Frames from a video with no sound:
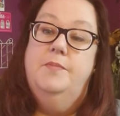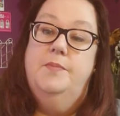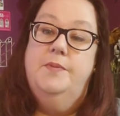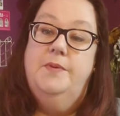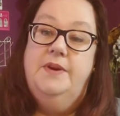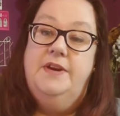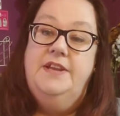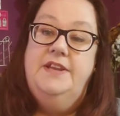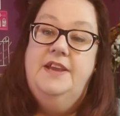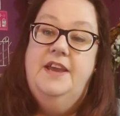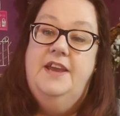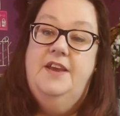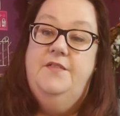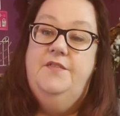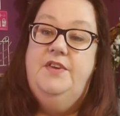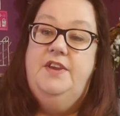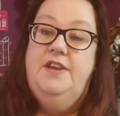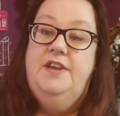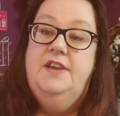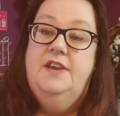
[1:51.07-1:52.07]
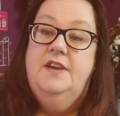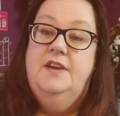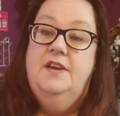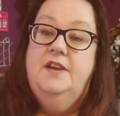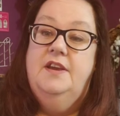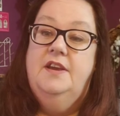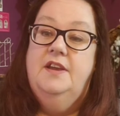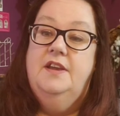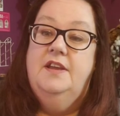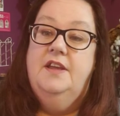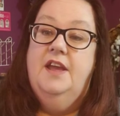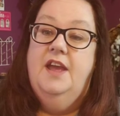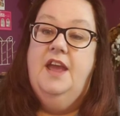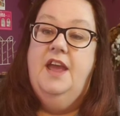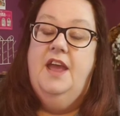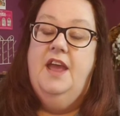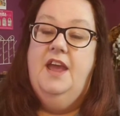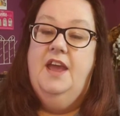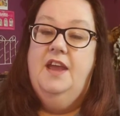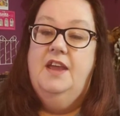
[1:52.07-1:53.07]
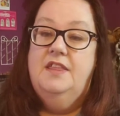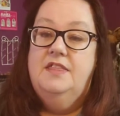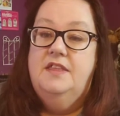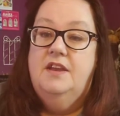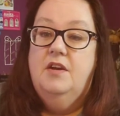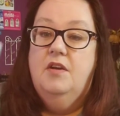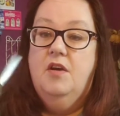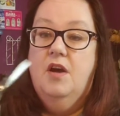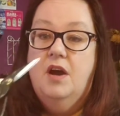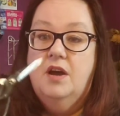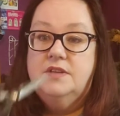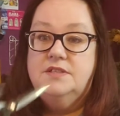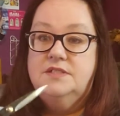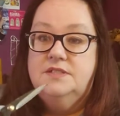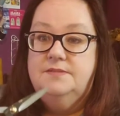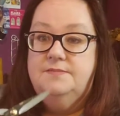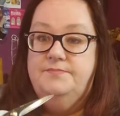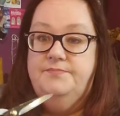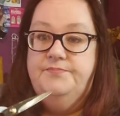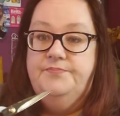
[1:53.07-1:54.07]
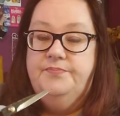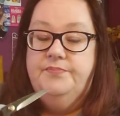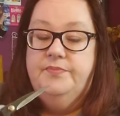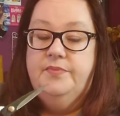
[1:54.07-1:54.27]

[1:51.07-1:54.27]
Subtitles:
pretty heavy, and they're awesome.